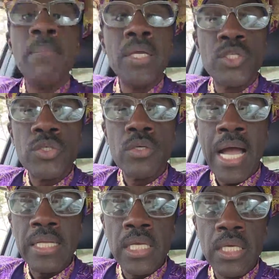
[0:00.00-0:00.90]
make sure
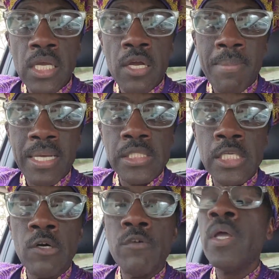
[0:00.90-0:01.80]
I take care of
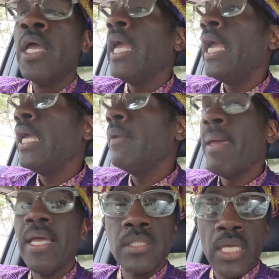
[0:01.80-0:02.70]
myself and
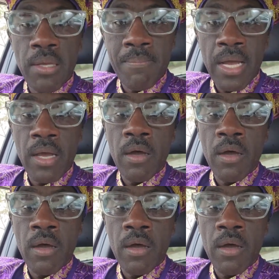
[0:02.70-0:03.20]
maintain my